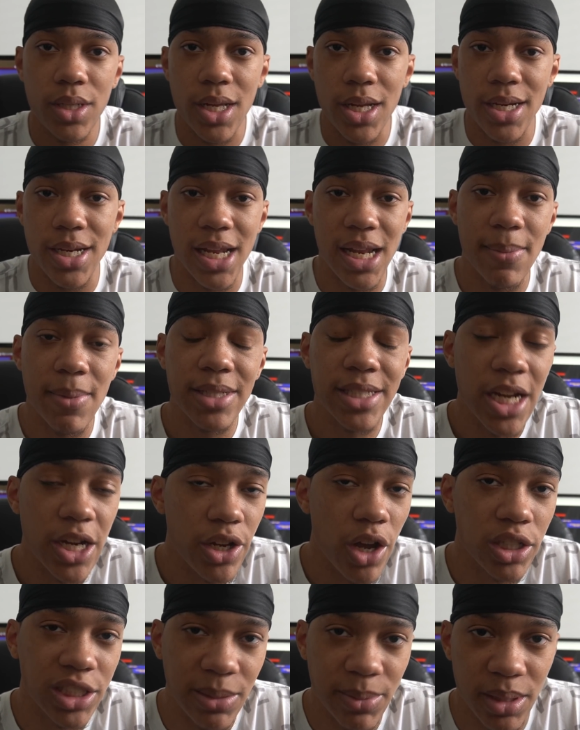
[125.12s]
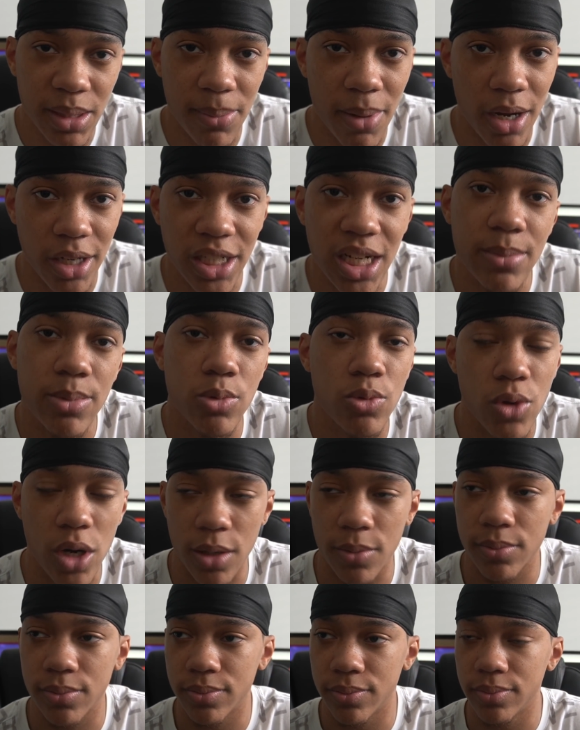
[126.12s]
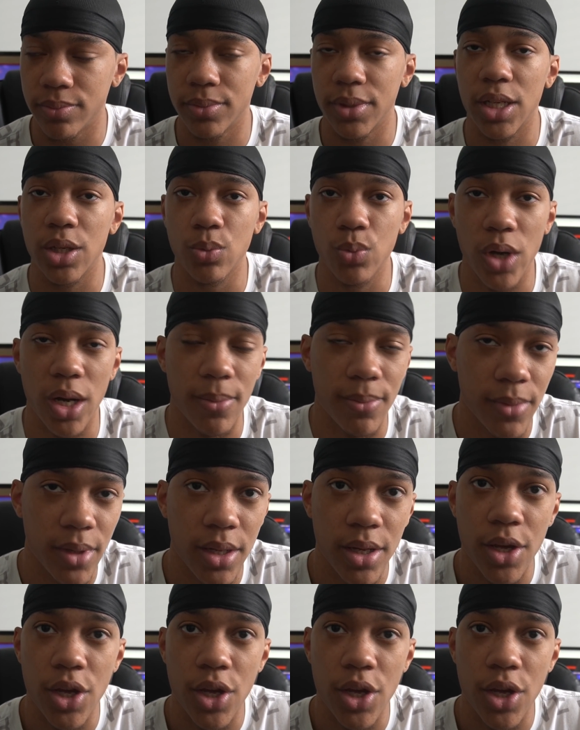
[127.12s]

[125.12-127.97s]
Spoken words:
Now let me tell y'all something about double rep and rep.